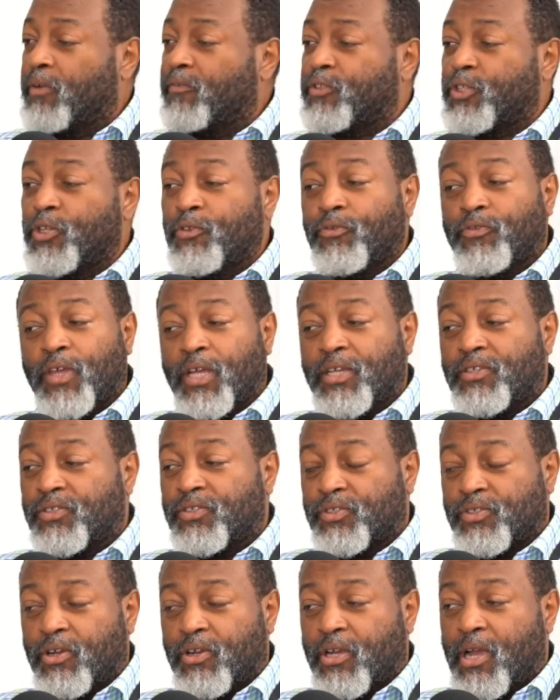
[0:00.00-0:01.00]
of two things
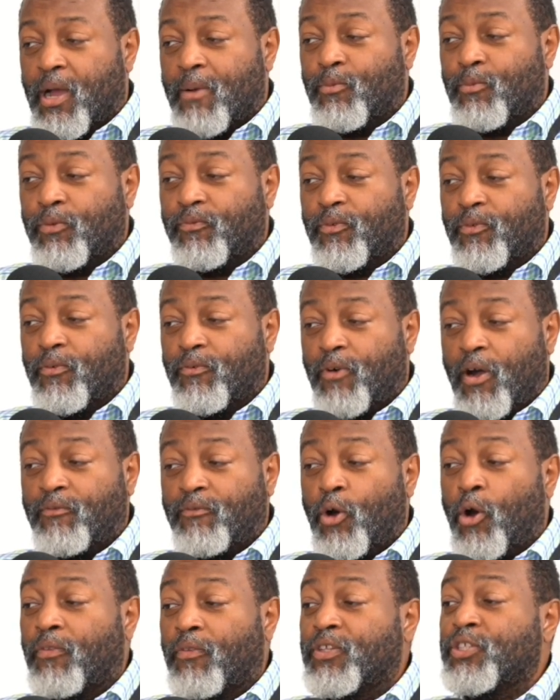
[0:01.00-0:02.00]
is going to come of,
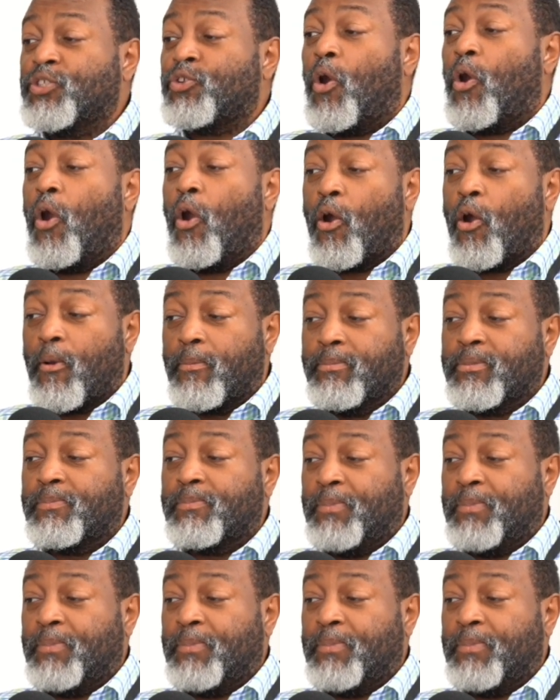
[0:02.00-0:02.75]
of, all these armed